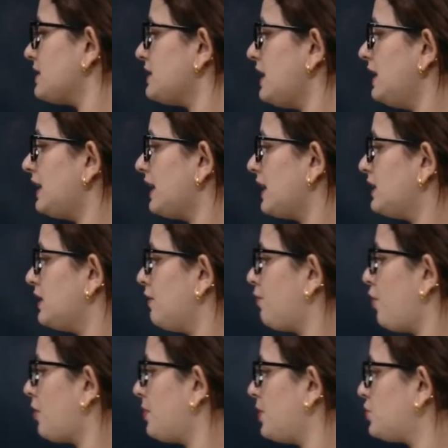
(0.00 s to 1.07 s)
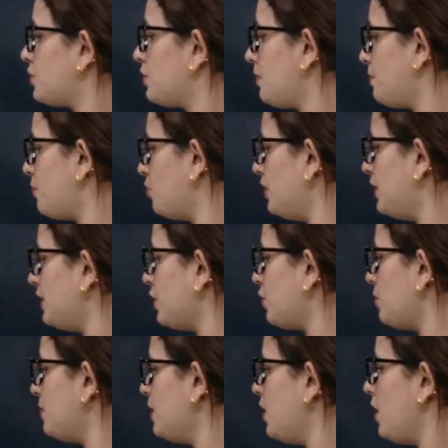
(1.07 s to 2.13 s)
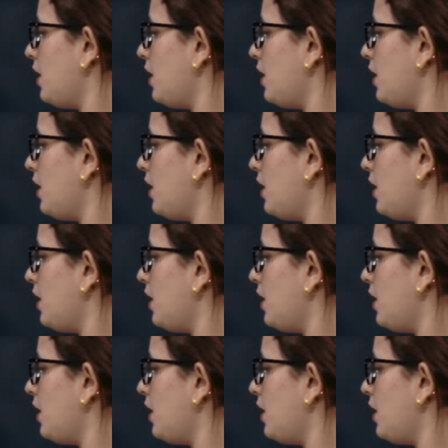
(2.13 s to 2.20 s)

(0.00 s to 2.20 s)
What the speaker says: resulting in the formation of pollen tube